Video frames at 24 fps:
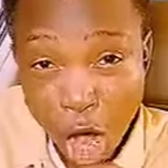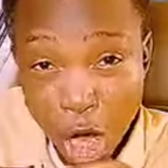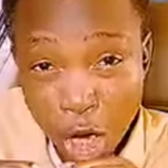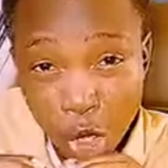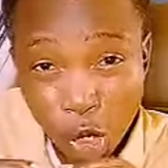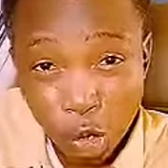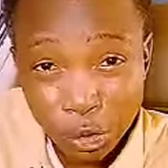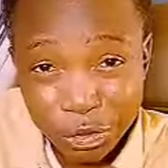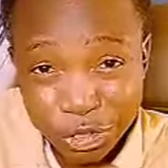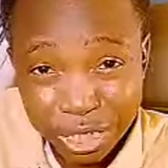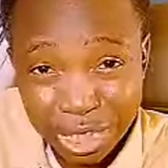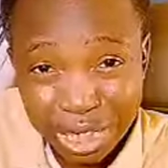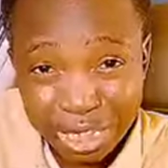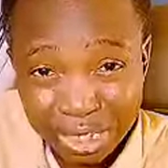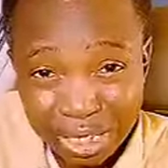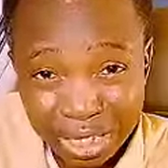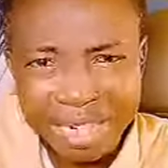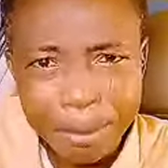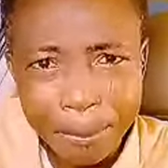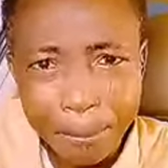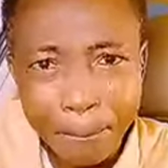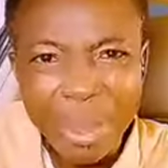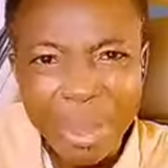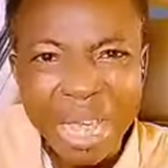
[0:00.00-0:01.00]
constantly
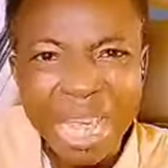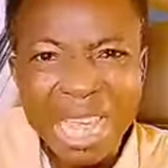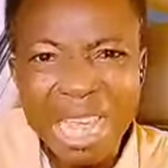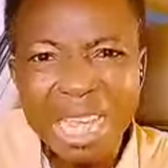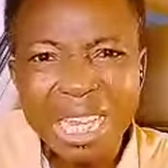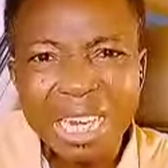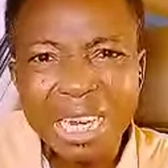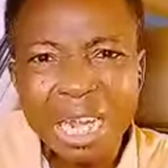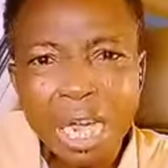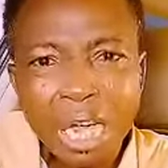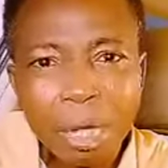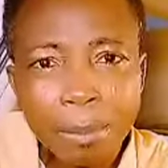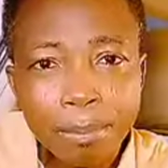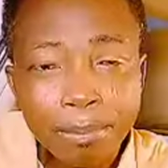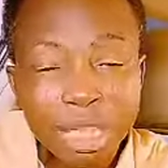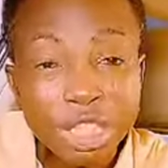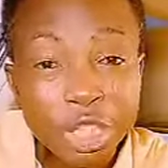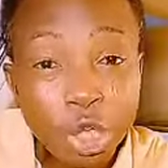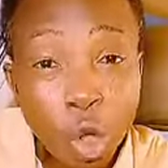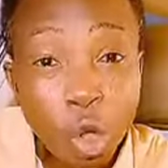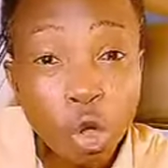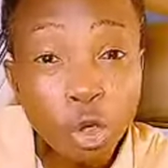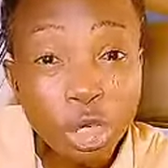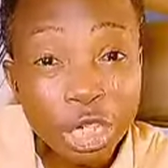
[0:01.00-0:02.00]
being
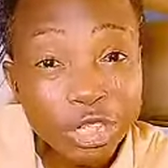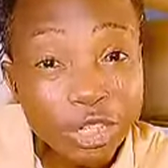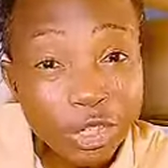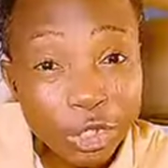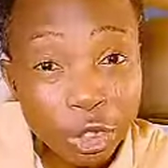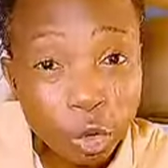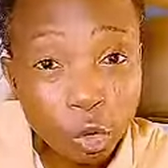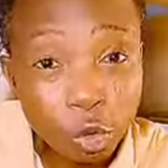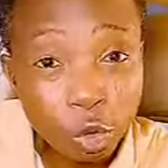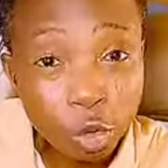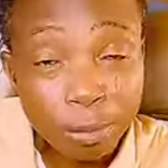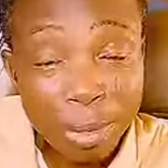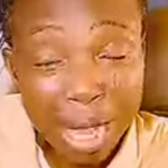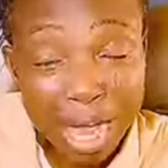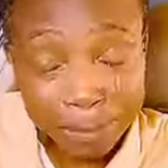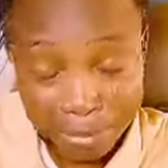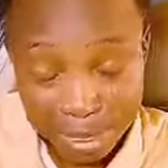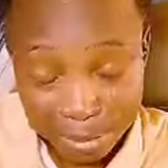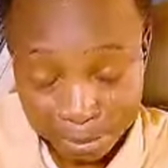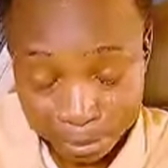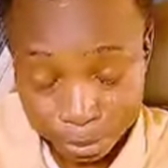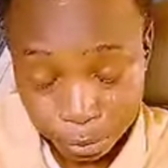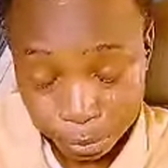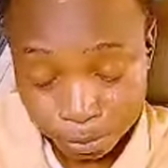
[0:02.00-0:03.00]
misunderstood by
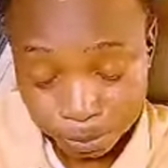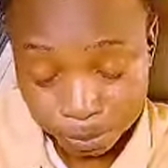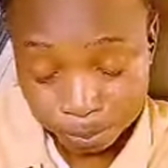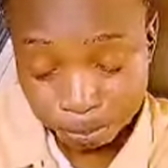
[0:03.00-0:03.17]
people,